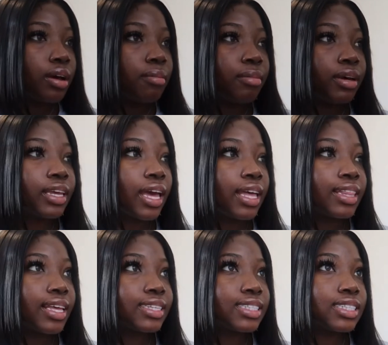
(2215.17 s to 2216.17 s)
yeah,
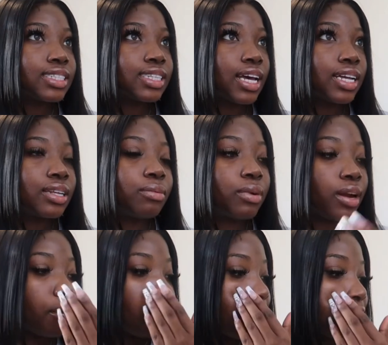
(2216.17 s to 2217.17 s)
that's exactly what
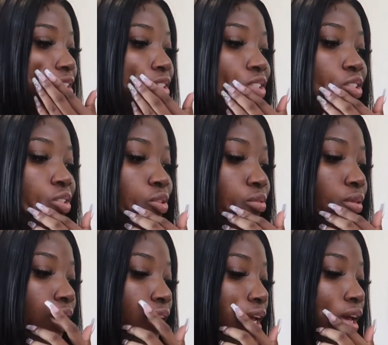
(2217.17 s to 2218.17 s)
I'm about to do
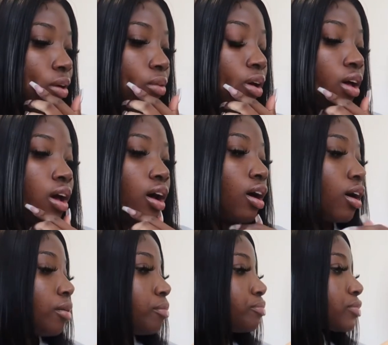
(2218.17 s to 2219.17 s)
right now.
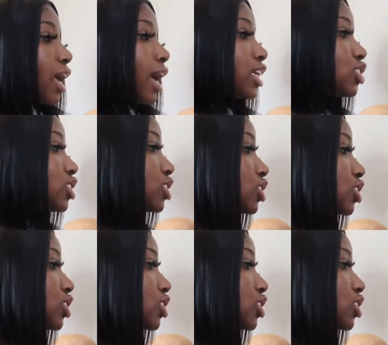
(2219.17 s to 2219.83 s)
I actually